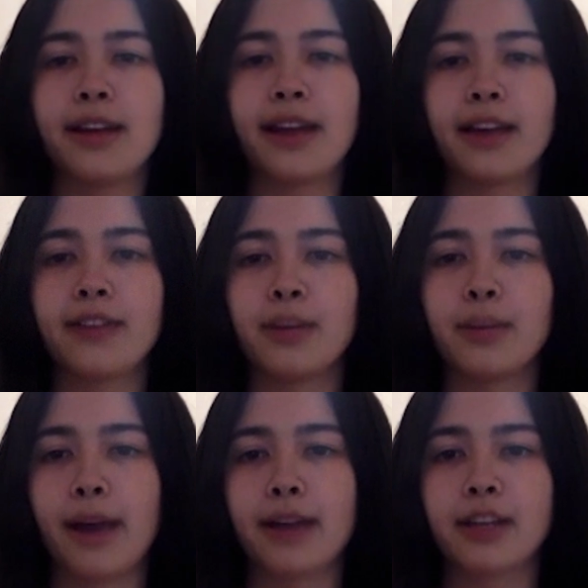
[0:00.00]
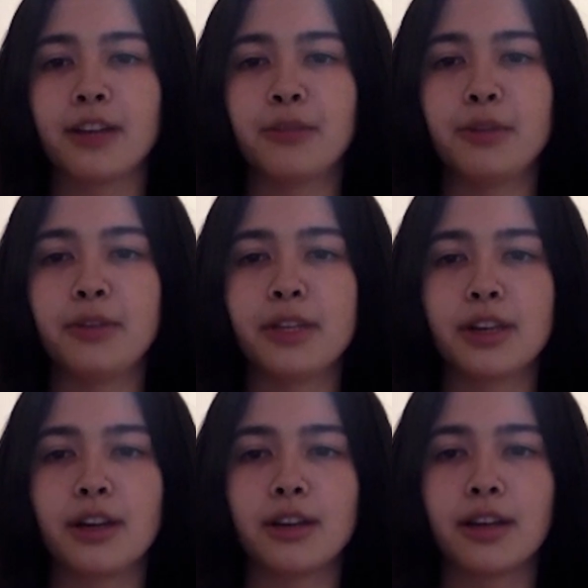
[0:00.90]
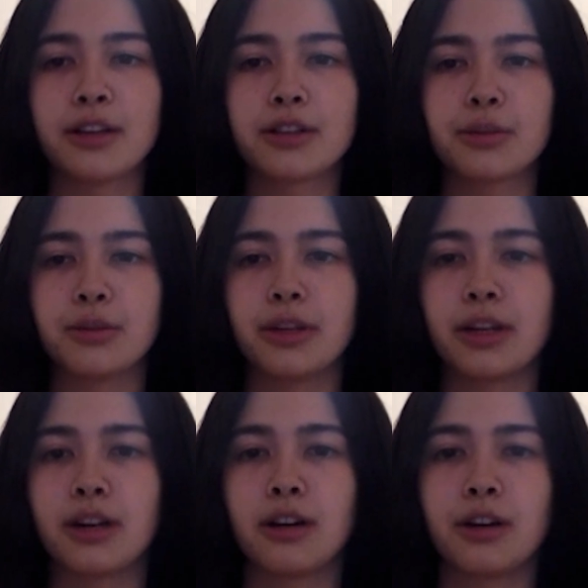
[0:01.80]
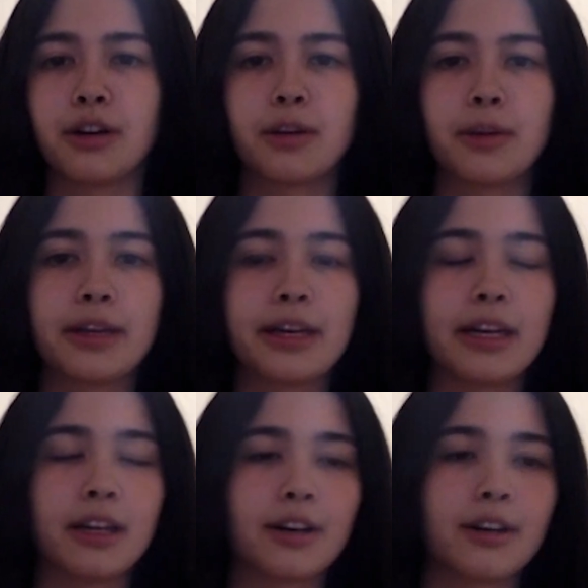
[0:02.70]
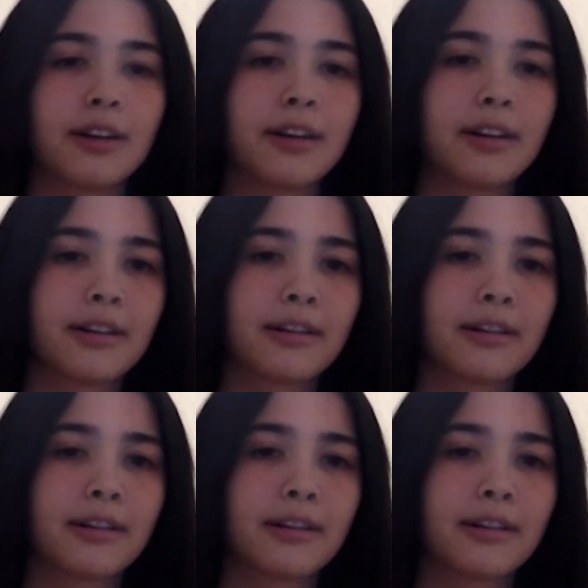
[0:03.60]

and negative impacts of moving to online schooling on your ability to learn?